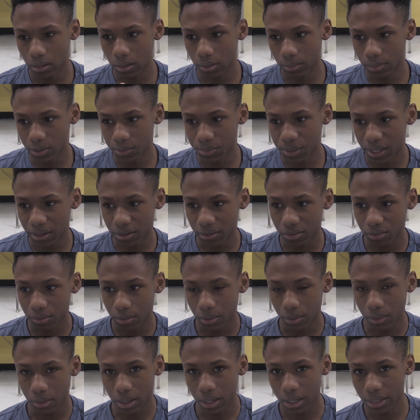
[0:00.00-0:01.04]
YouTube had to
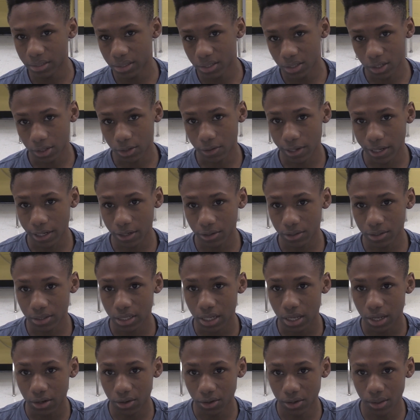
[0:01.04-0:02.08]
throw us, the
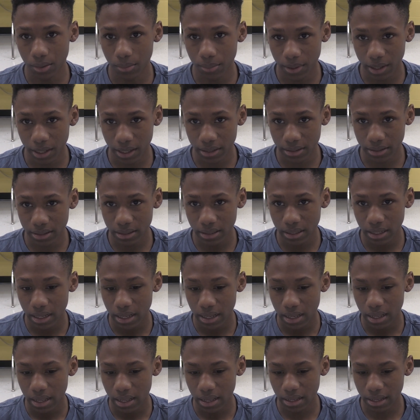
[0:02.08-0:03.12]
creators, under the bus.
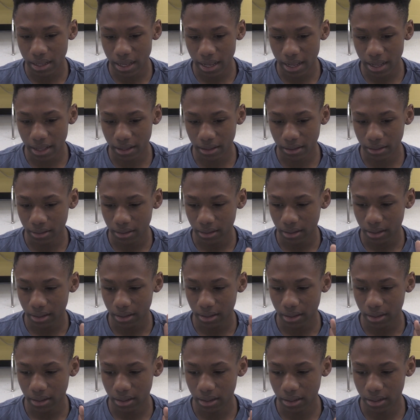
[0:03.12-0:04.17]
And yeah,
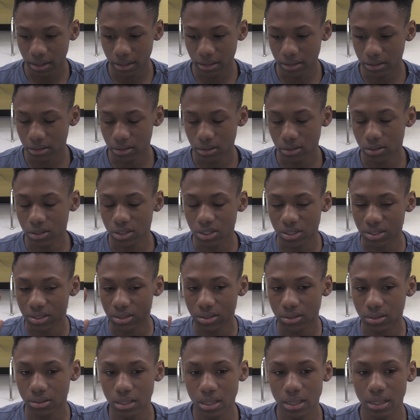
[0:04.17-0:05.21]
and it
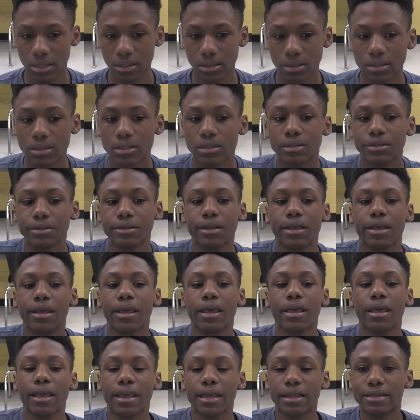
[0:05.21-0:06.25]
just,
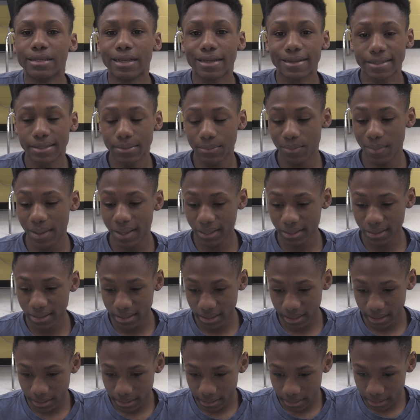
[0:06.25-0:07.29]
it doesn't make
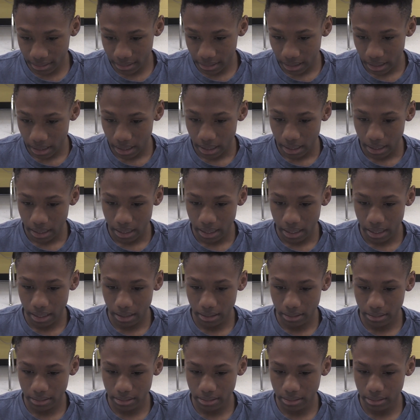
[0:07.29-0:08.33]
sense.
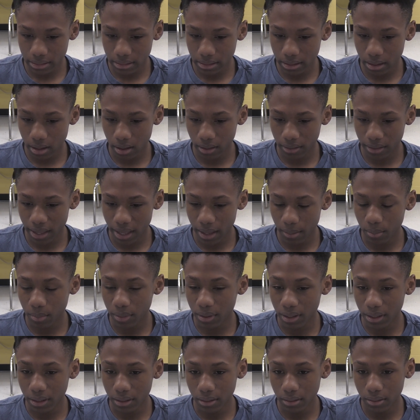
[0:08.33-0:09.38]
It's all that,
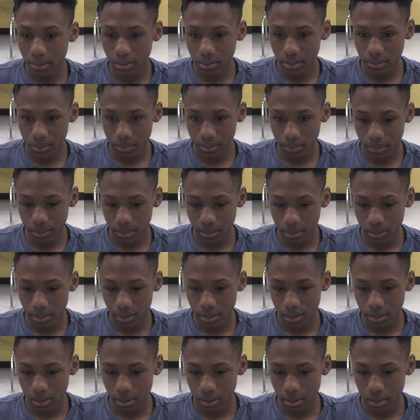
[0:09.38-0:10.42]
but
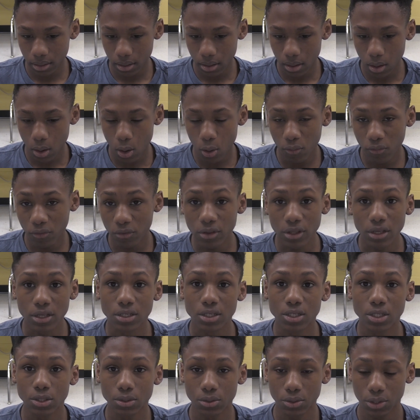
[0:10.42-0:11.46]
hopefully
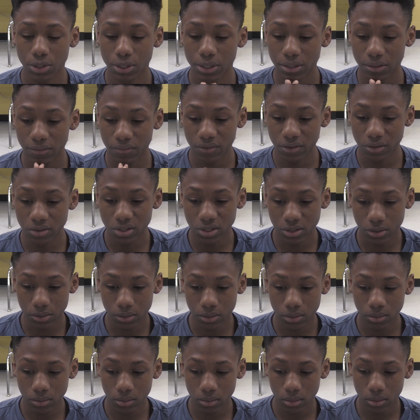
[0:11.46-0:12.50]
sooner in the
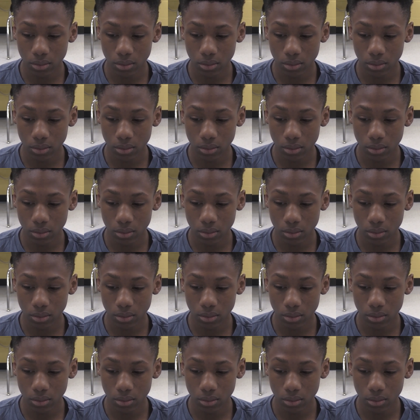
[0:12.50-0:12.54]
future,